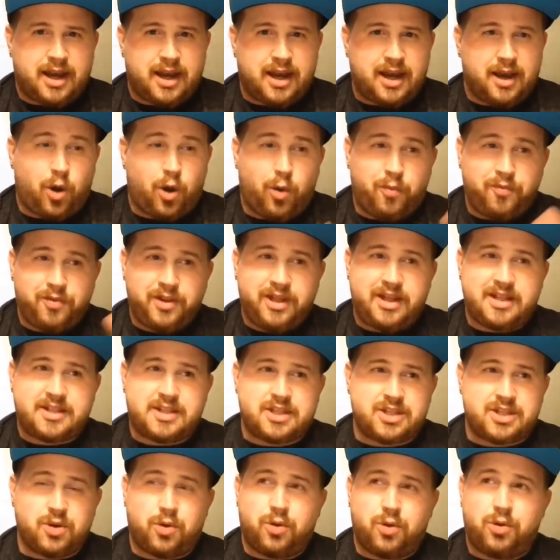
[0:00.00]
Hopefully it's
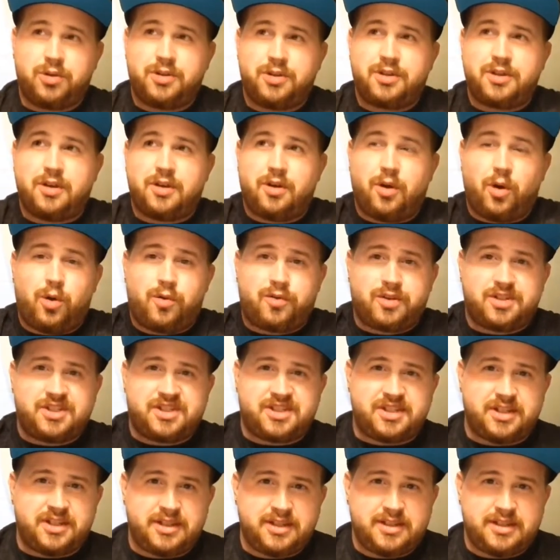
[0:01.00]
sold
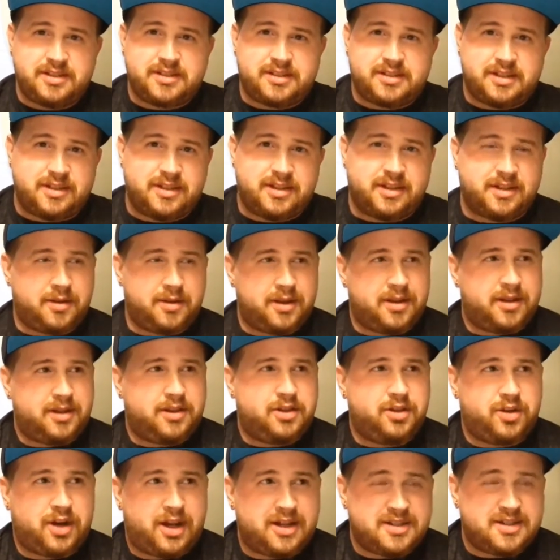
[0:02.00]
overseas in the
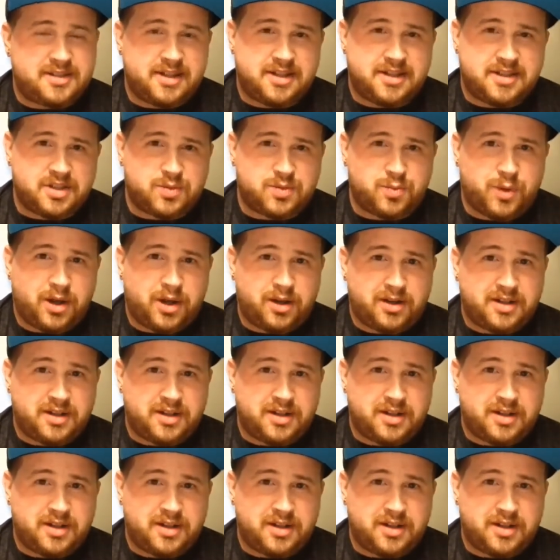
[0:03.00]
United States as well,